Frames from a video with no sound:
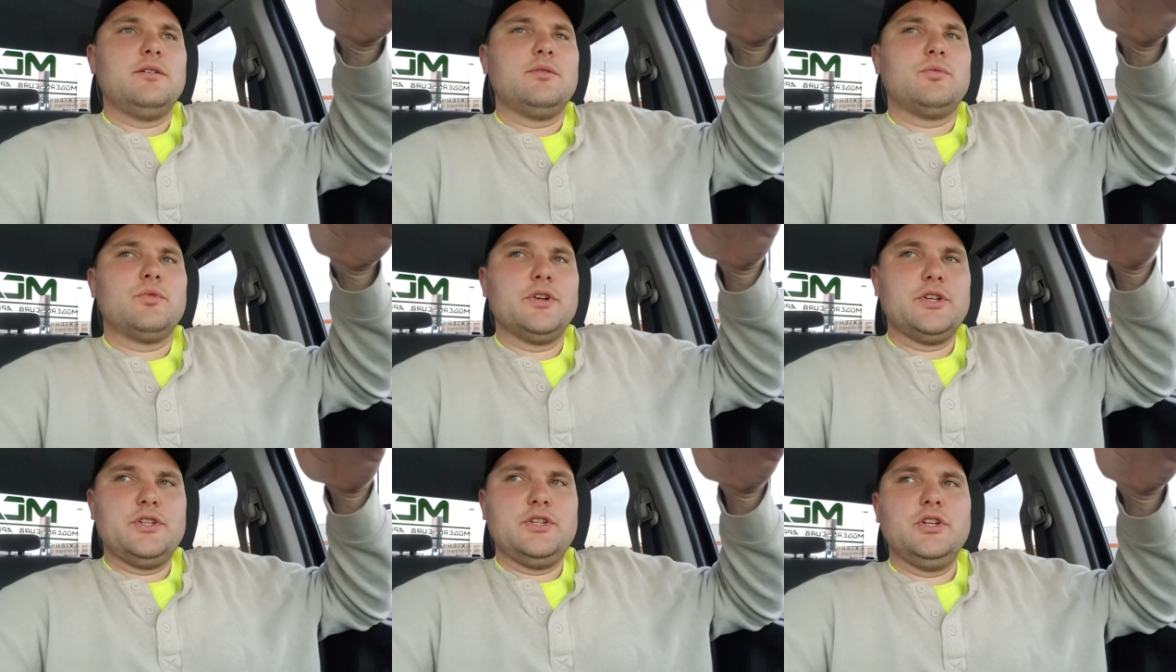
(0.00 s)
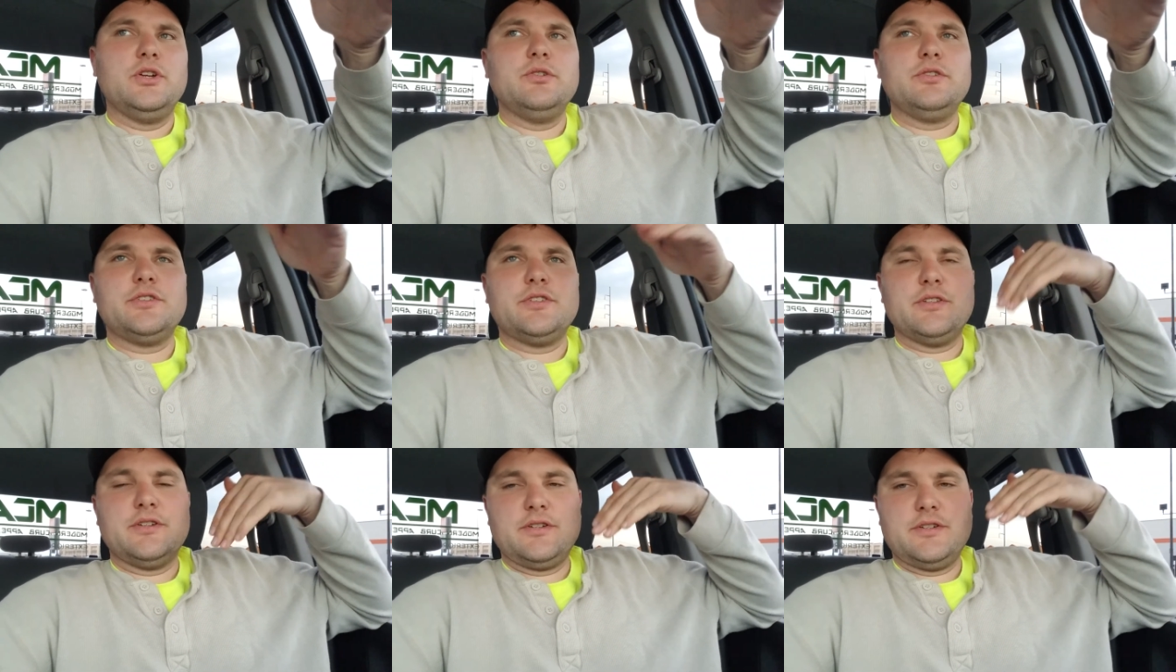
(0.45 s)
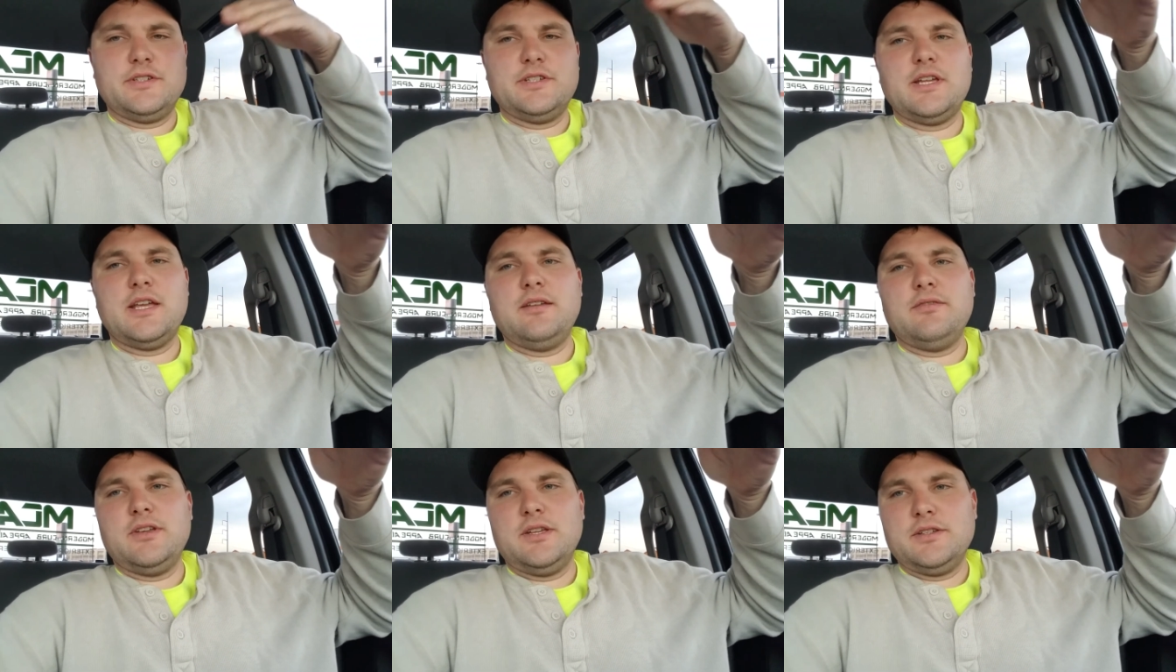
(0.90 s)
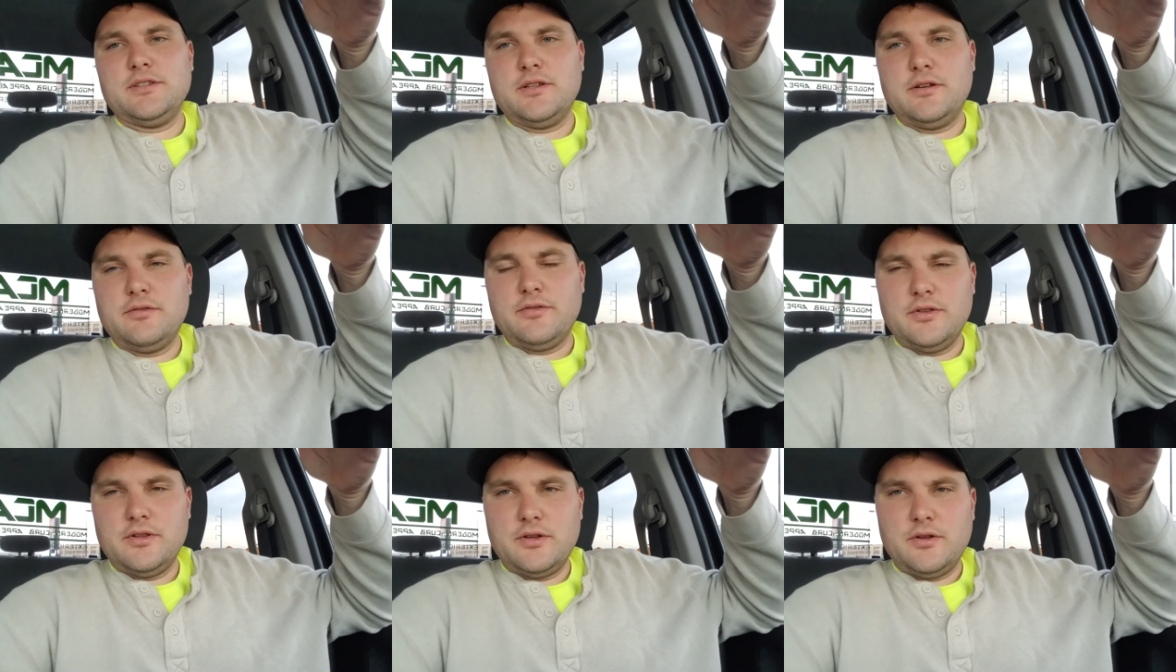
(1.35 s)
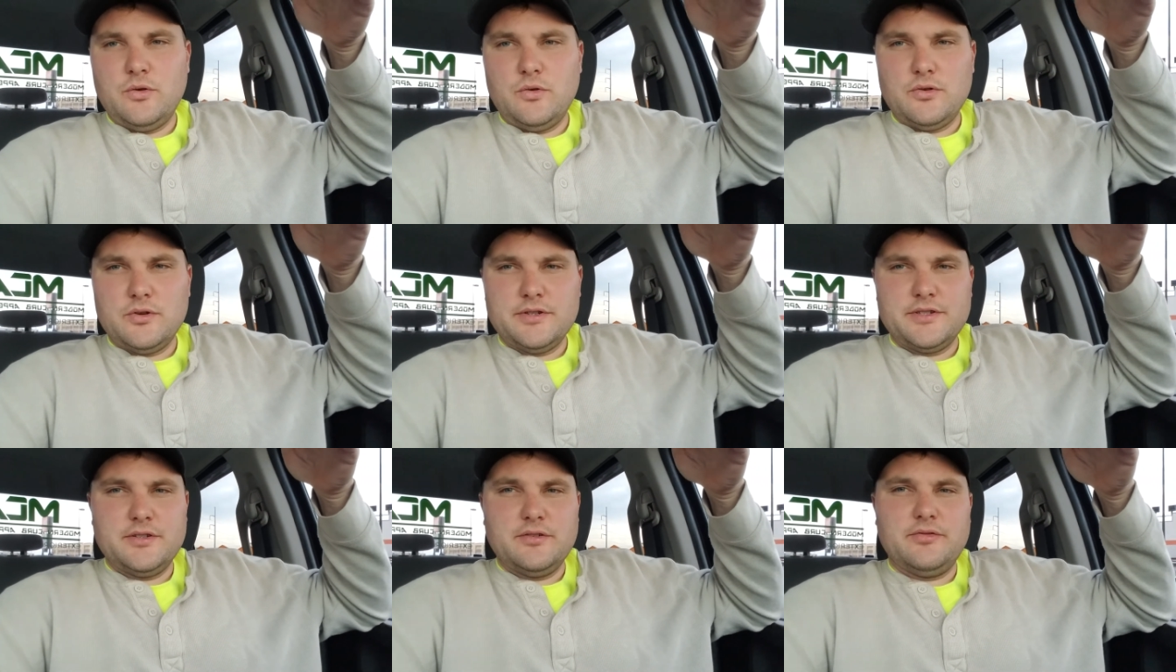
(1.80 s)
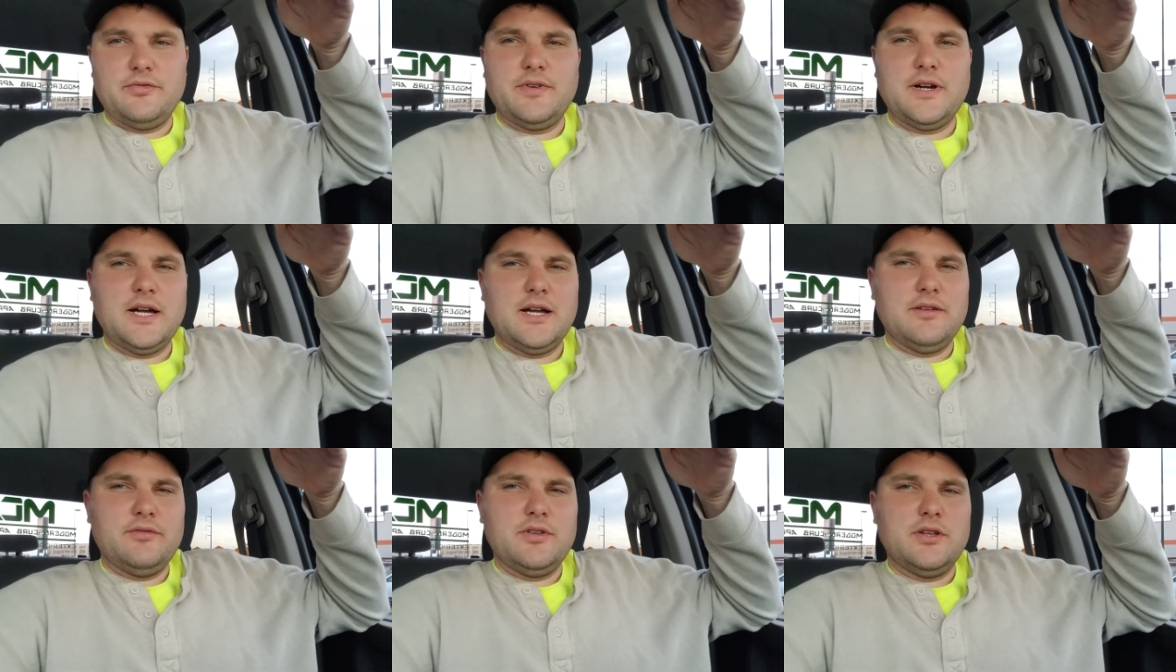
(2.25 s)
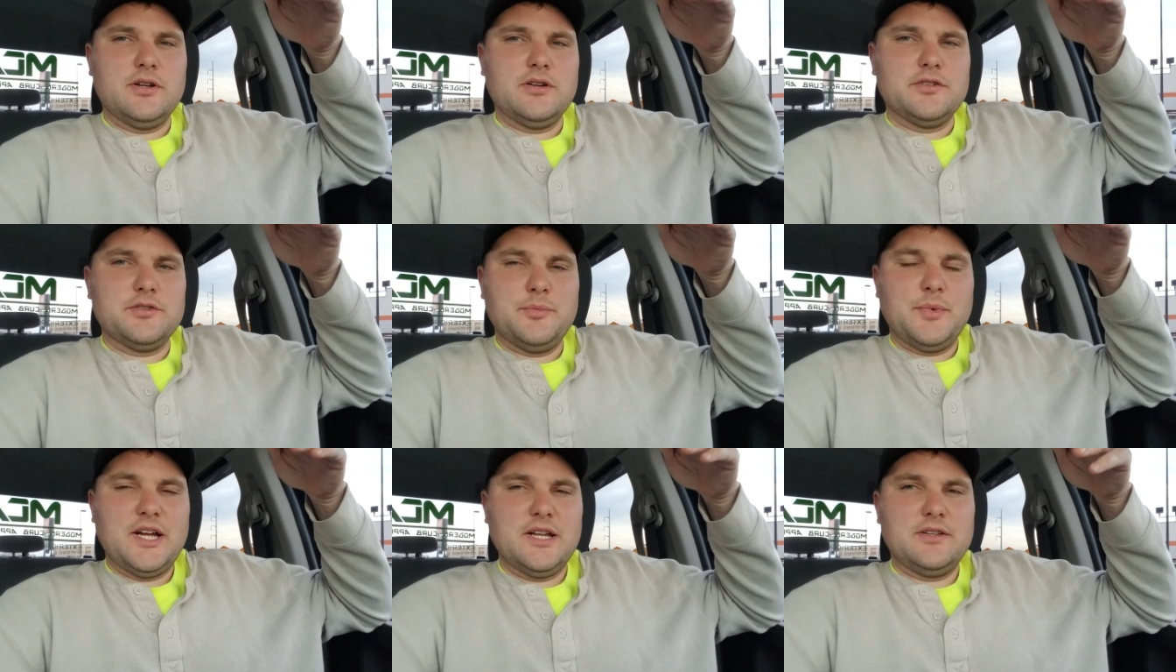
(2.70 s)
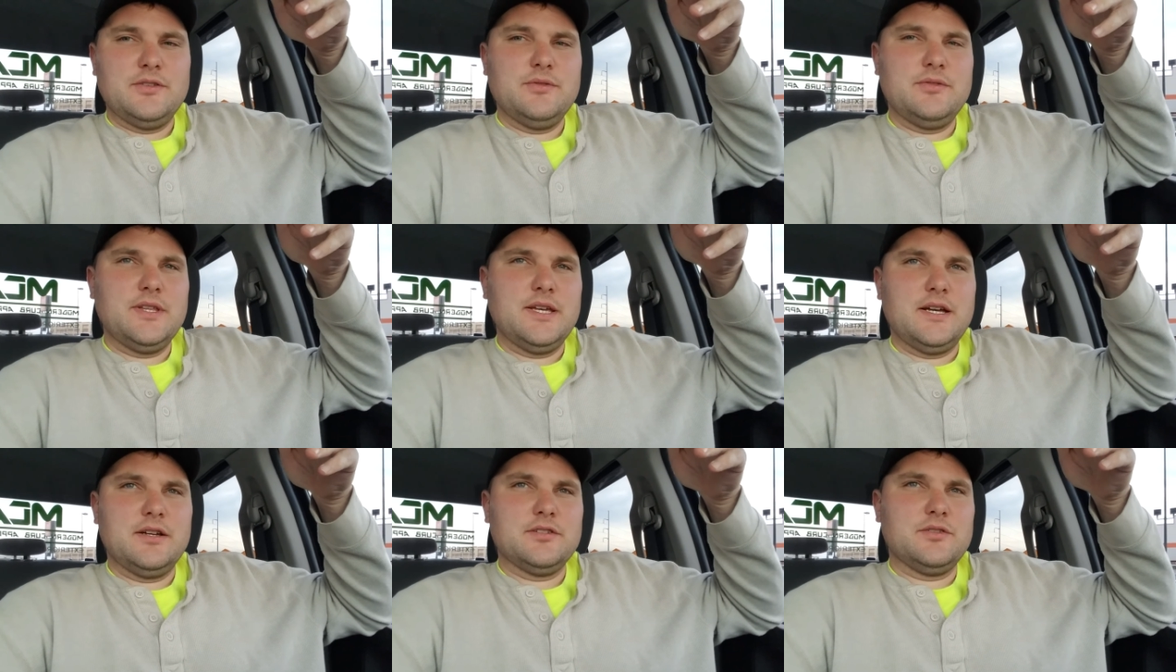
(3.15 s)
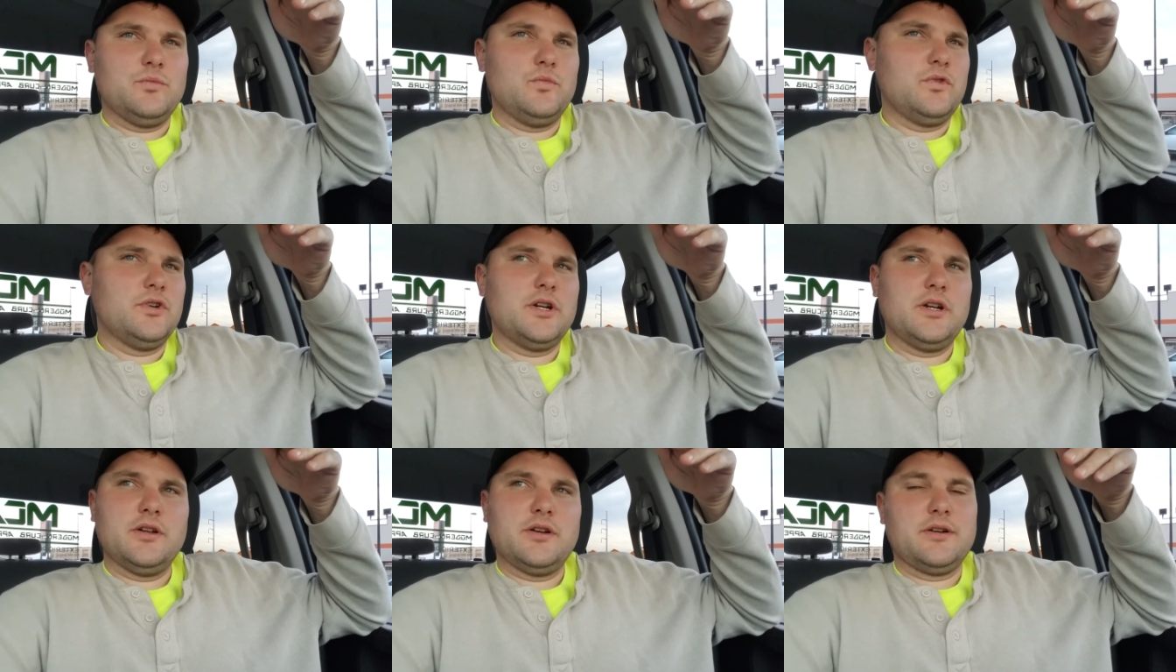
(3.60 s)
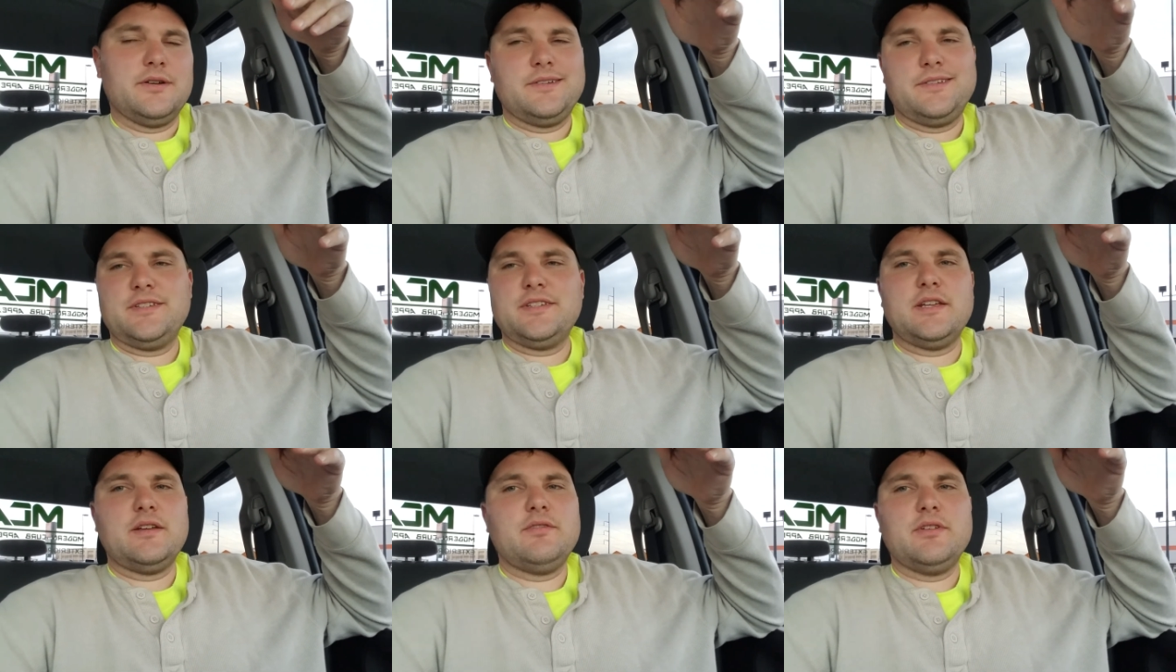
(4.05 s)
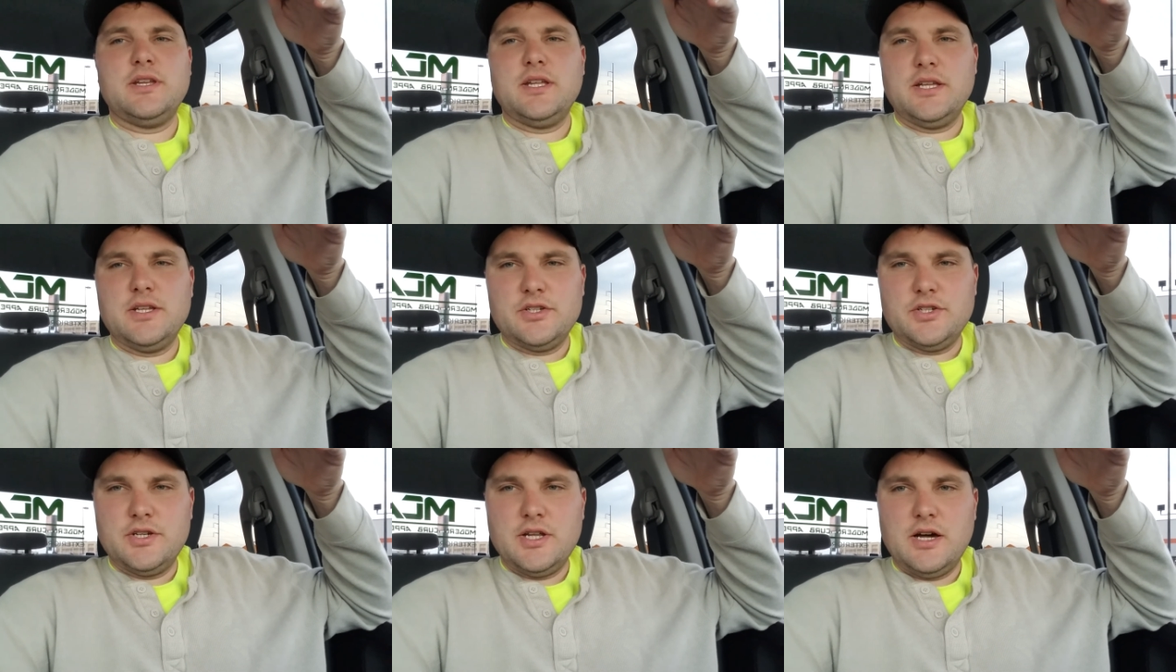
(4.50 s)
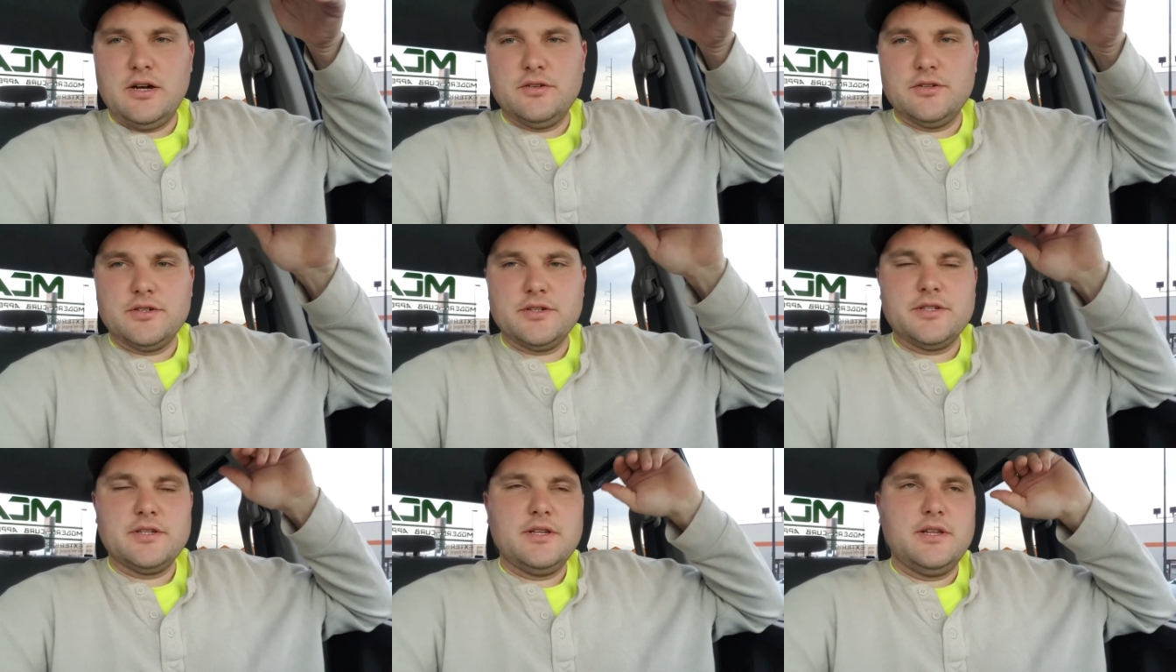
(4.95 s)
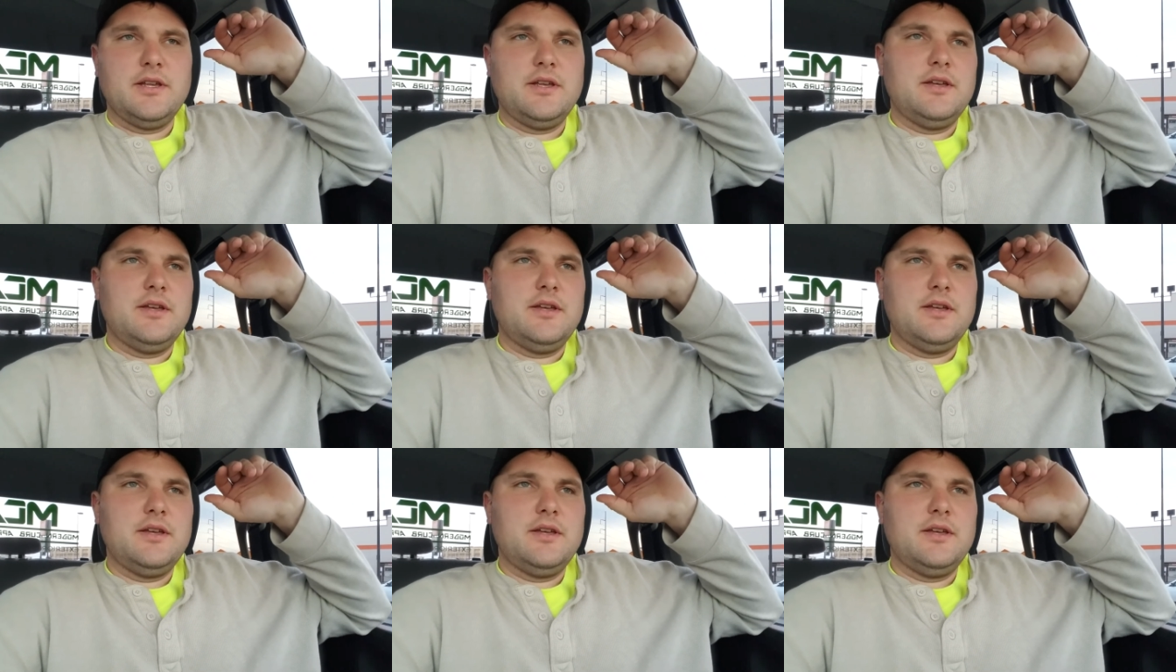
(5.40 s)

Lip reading: reduce their savings over the course of 5 years by $2,170-ish.